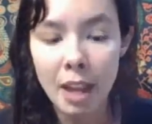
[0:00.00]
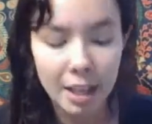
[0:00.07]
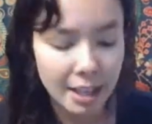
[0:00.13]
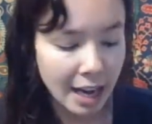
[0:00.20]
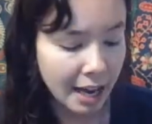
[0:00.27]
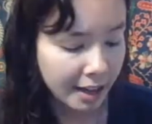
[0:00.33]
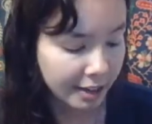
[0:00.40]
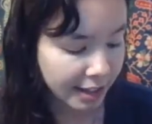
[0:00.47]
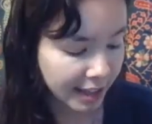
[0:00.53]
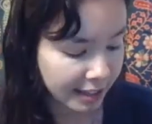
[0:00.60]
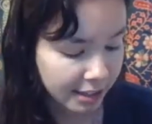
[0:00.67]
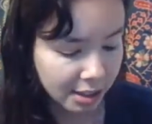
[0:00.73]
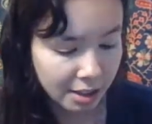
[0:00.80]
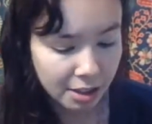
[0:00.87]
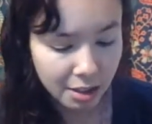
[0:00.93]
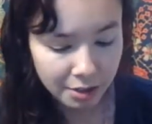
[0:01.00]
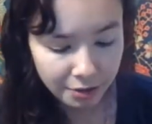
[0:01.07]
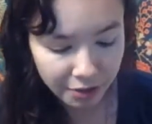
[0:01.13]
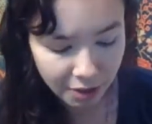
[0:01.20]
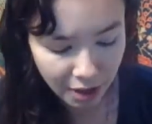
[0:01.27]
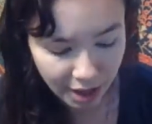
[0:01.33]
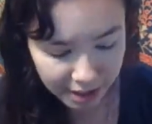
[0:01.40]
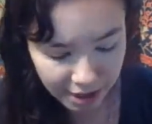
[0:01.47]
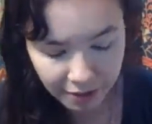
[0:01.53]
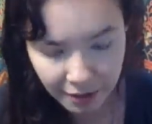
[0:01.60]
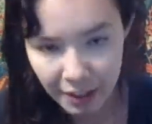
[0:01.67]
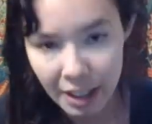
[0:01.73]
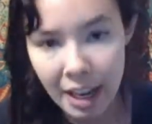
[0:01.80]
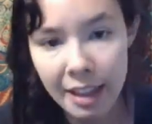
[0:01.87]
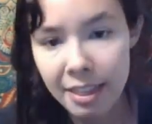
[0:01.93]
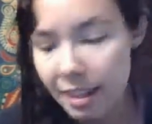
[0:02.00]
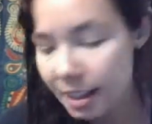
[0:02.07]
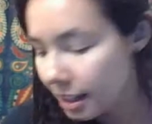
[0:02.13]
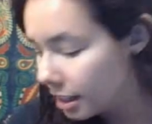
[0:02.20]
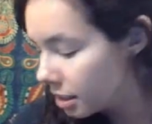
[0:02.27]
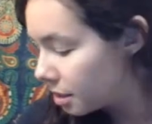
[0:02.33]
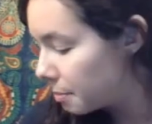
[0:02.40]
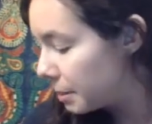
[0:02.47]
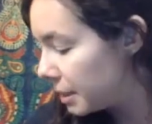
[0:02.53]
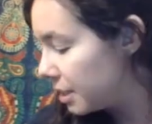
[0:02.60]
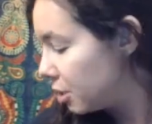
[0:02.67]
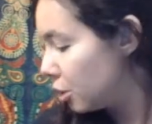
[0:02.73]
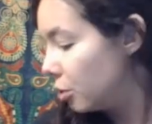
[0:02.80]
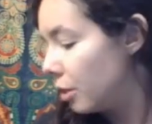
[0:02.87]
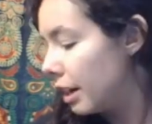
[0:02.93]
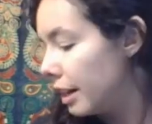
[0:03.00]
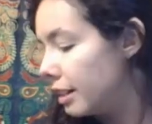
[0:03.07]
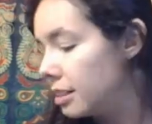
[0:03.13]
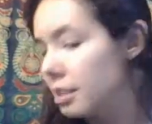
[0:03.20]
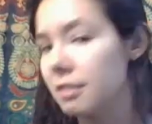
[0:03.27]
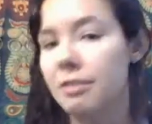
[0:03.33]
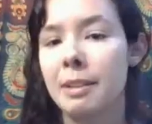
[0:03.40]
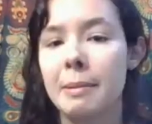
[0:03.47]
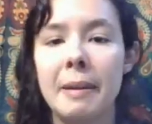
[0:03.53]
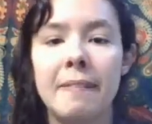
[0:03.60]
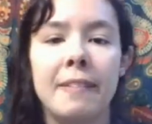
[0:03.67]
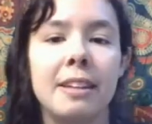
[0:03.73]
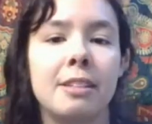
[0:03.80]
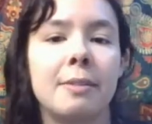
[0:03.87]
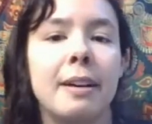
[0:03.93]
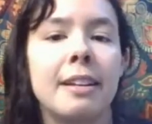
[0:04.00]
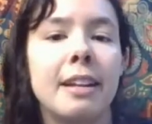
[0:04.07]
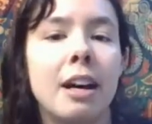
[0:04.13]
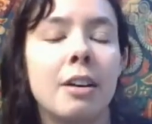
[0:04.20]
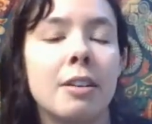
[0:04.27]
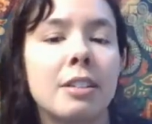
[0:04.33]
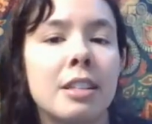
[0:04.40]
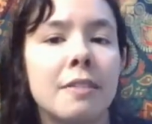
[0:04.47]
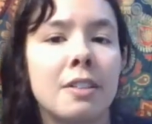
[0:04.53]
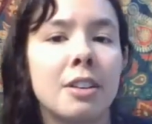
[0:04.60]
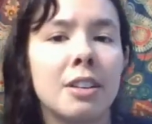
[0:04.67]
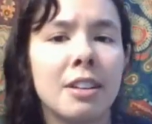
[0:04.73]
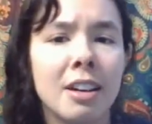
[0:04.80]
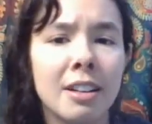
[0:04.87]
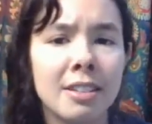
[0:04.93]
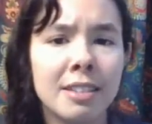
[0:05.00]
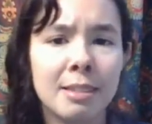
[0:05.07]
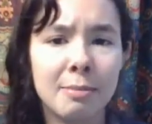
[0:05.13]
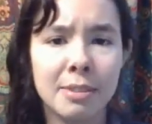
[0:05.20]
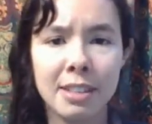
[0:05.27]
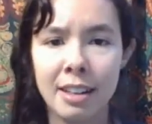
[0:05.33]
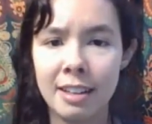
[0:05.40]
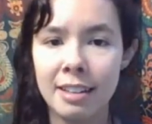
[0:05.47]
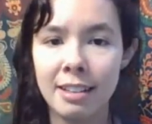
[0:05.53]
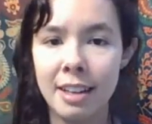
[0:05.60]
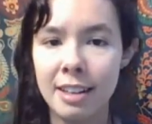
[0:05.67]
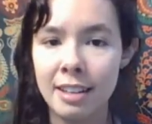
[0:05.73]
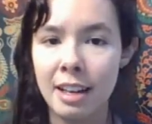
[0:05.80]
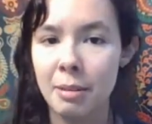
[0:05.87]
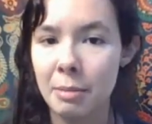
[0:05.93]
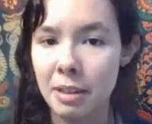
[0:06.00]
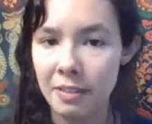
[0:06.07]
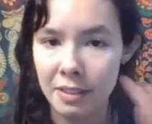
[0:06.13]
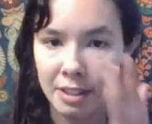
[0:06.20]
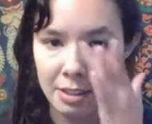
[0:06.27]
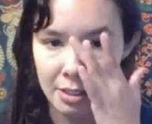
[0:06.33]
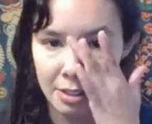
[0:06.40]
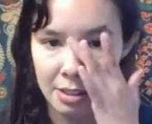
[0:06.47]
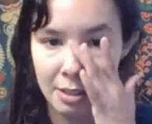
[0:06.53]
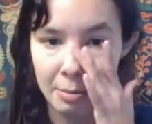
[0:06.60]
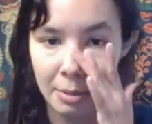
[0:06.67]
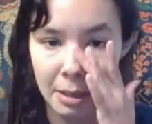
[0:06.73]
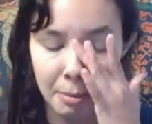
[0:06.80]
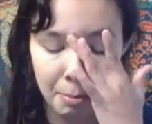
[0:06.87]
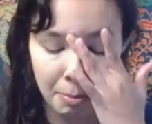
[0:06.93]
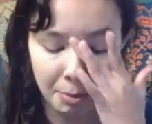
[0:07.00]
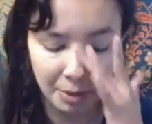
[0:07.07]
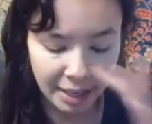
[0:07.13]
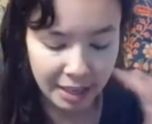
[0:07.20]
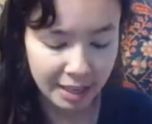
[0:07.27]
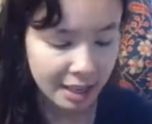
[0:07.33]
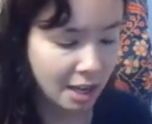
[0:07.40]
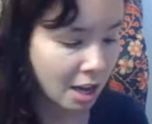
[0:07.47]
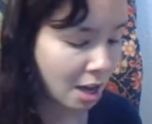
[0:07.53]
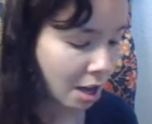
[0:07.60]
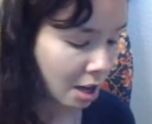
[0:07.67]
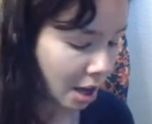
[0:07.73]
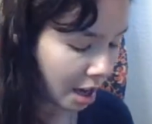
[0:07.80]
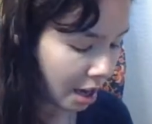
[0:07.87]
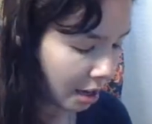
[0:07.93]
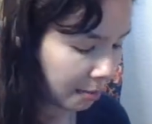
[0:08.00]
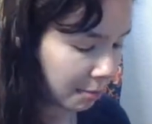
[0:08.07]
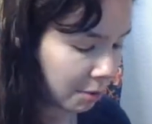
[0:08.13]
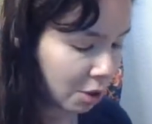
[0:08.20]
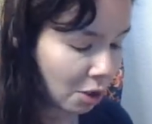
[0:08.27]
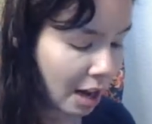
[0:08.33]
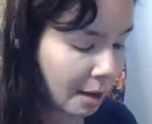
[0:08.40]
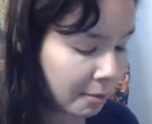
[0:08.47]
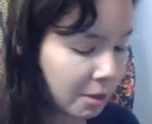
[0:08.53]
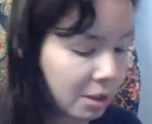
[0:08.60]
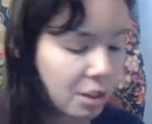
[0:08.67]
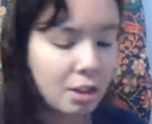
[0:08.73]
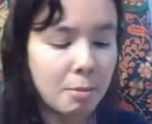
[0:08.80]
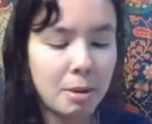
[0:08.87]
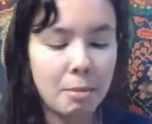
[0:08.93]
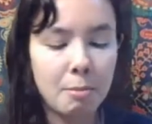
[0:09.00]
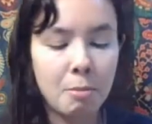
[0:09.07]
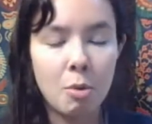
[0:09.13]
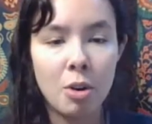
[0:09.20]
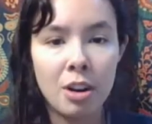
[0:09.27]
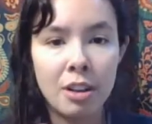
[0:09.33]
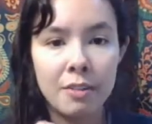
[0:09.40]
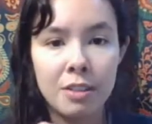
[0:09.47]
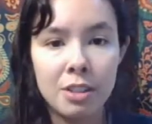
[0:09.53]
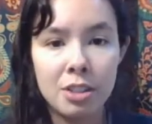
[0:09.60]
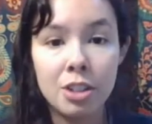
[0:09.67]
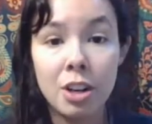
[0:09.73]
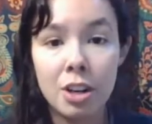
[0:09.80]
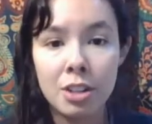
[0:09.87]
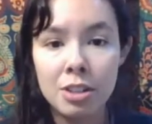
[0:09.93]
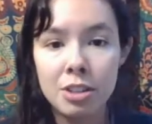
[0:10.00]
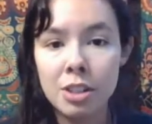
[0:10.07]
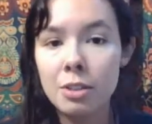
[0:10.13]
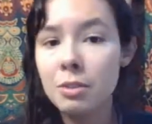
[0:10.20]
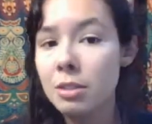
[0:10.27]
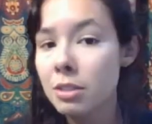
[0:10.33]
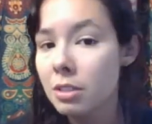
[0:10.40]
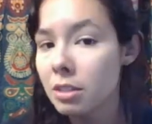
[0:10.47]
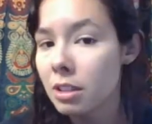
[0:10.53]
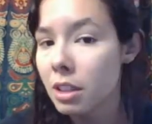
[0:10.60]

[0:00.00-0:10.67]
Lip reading: yeah, that's the philosophy. I think it's a bit too light for my face right now because I've already gotten some sun and now my face looks a bit bright. So I'm a little bit more of the tart tone.